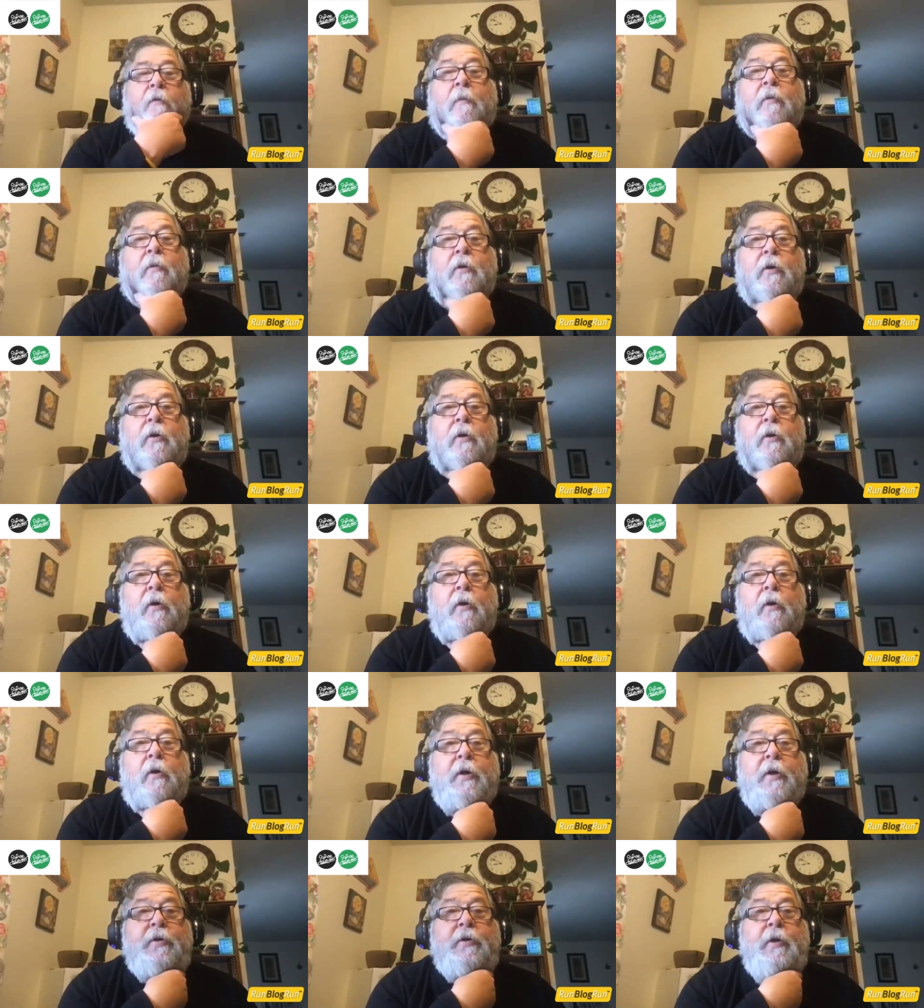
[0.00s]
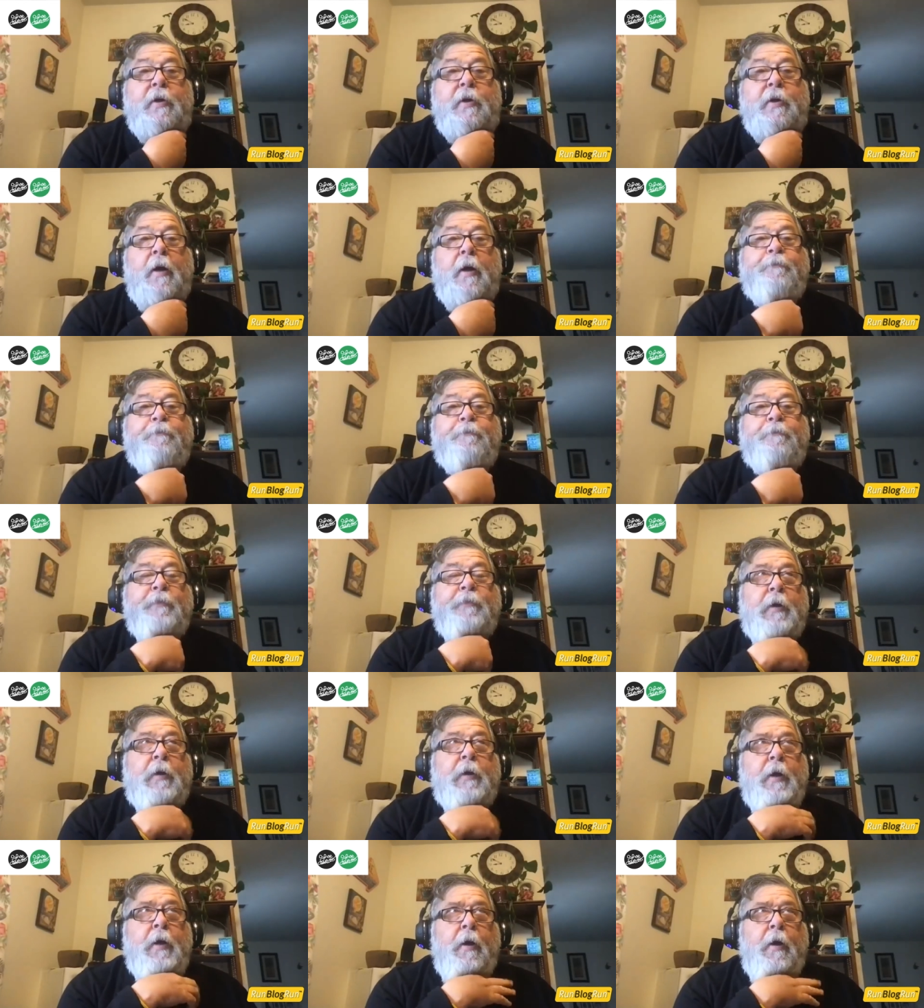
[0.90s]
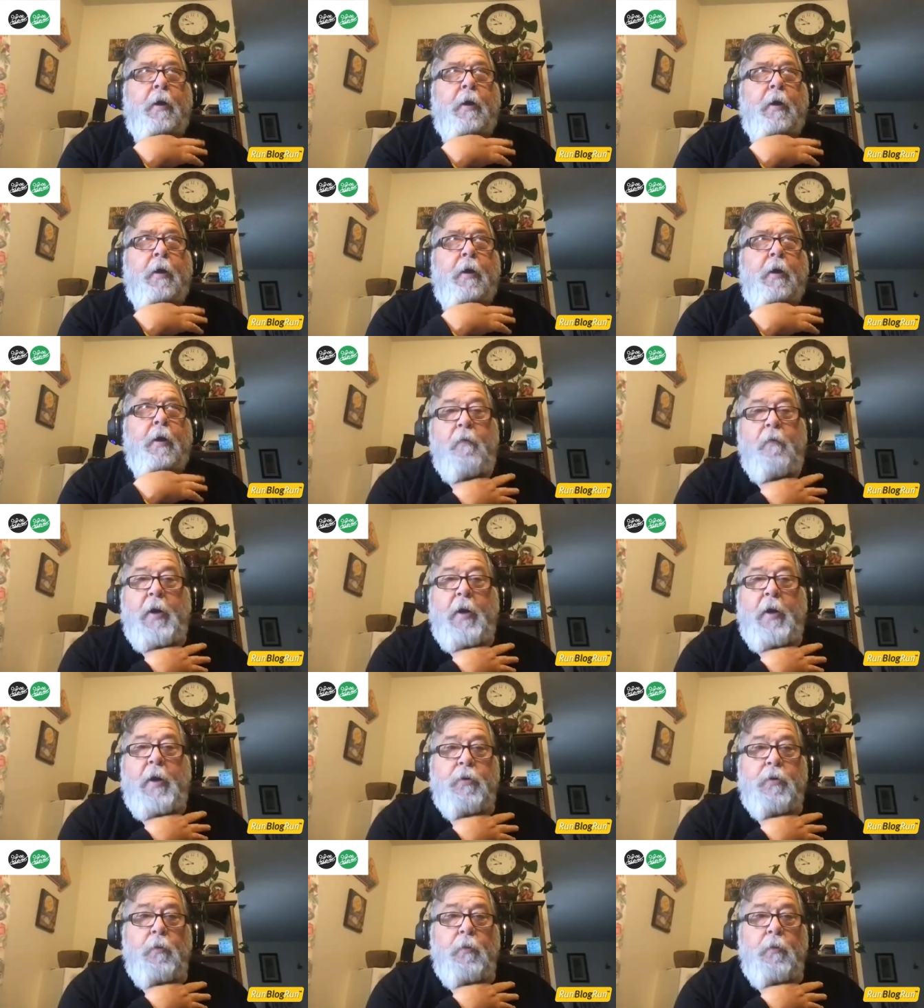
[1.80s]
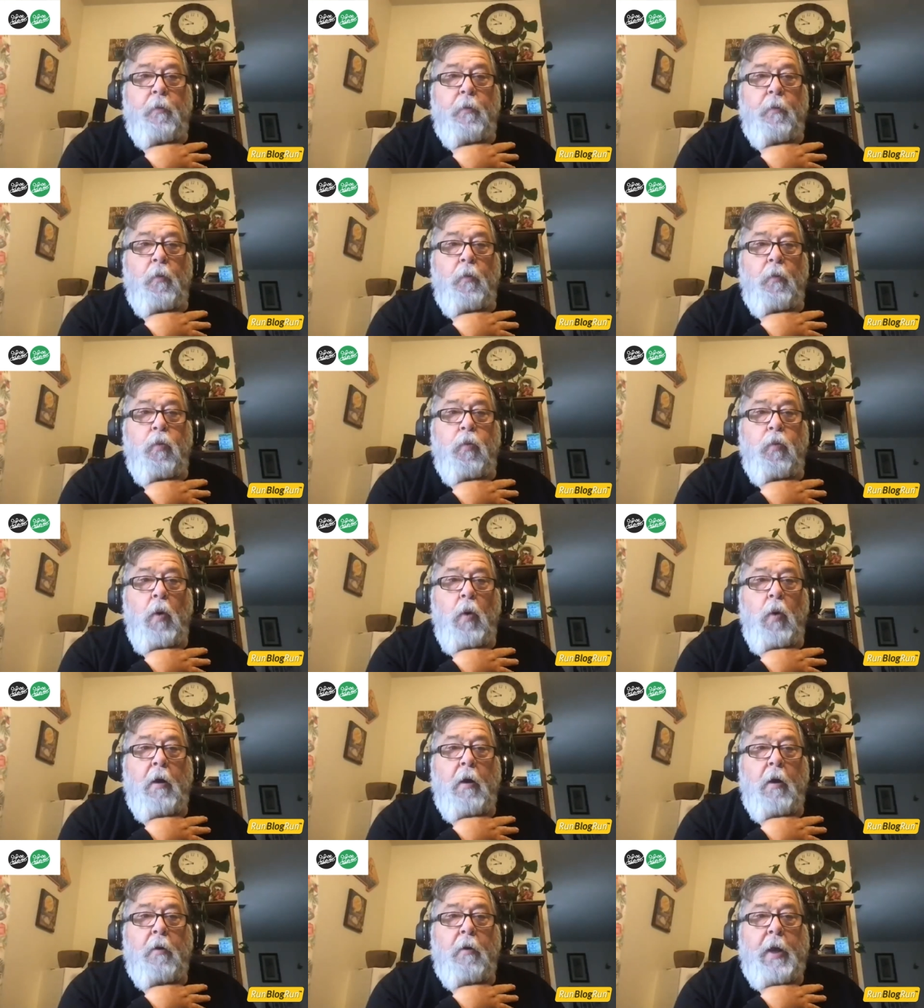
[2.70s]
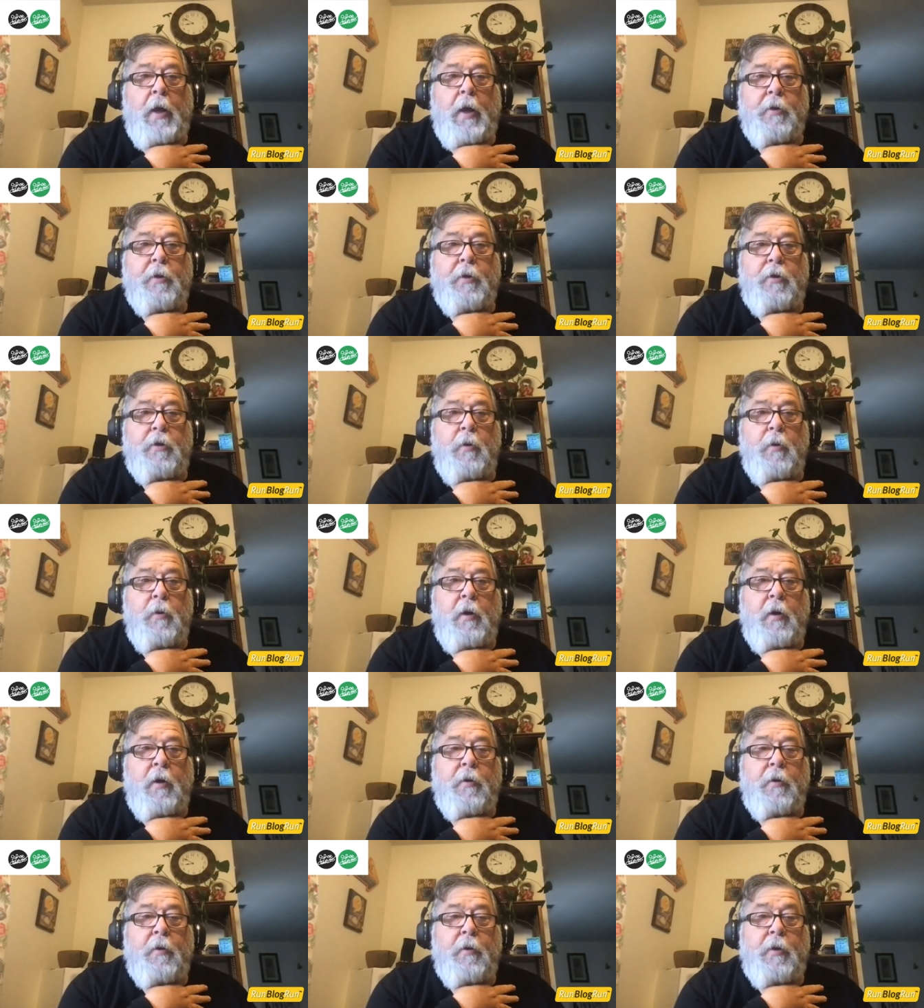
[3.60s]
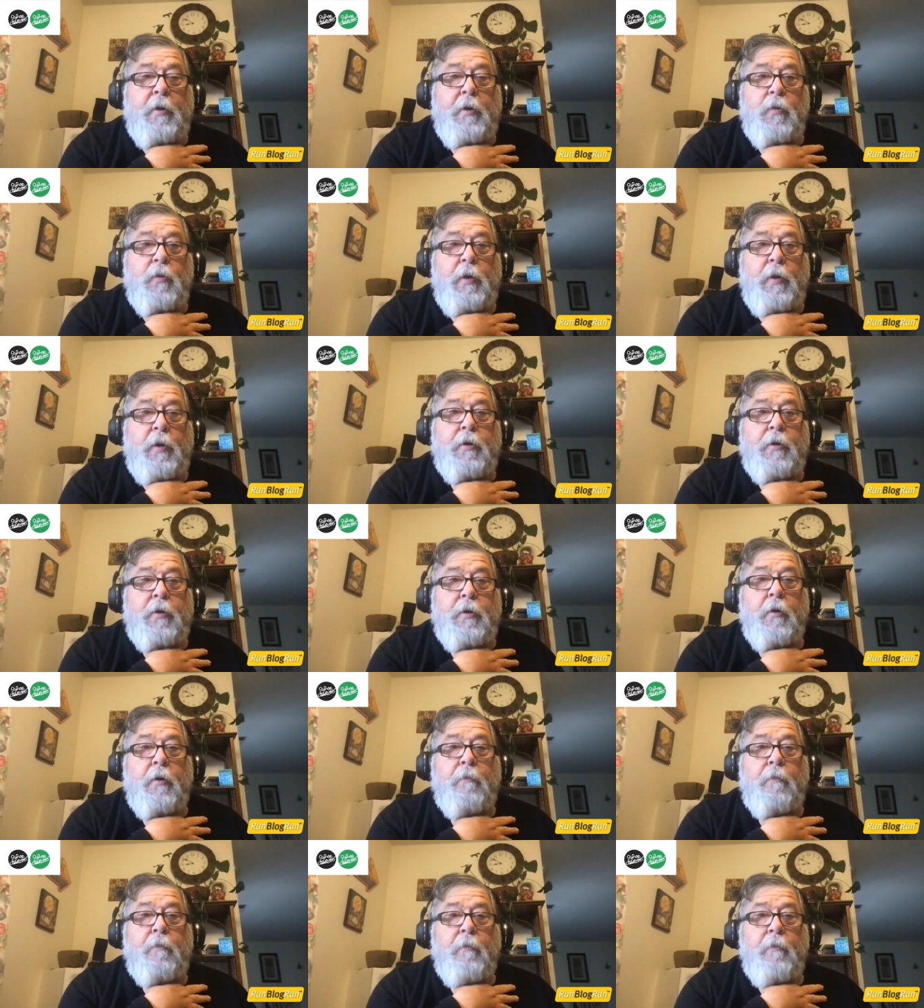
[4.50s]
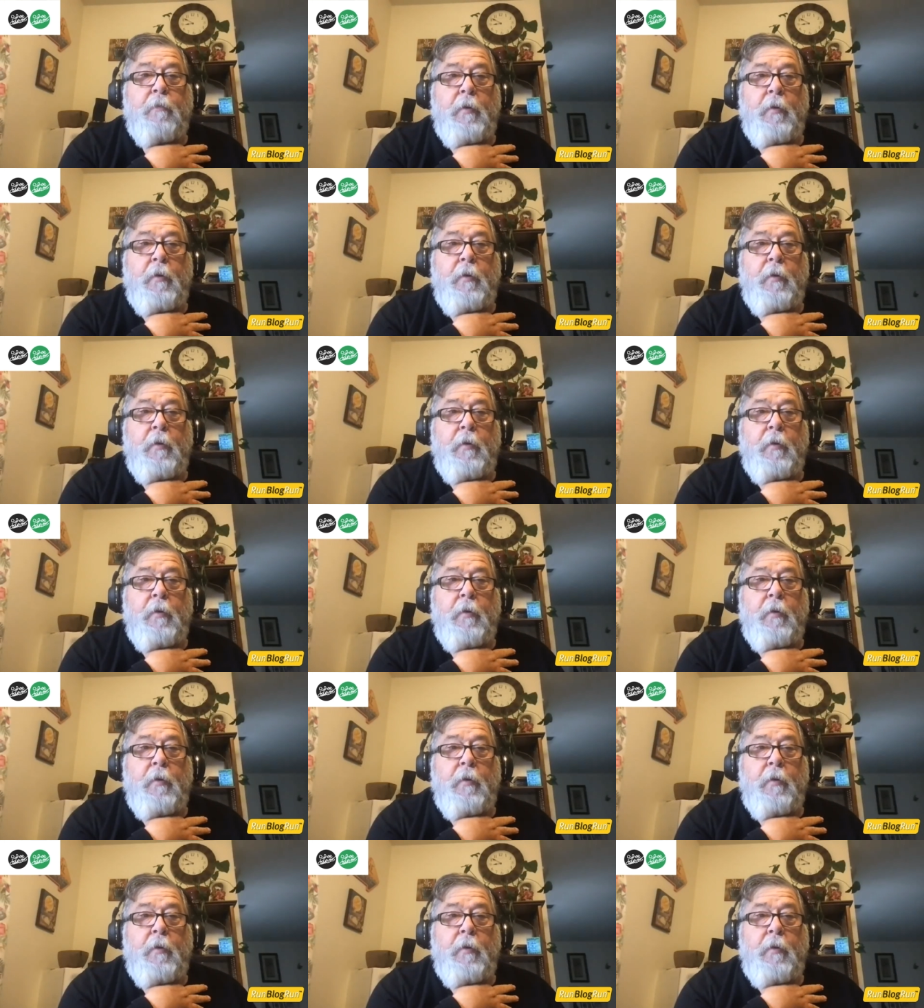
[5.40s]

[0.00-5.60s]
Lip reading: I'm curious, you've raced well at the 200 this winter,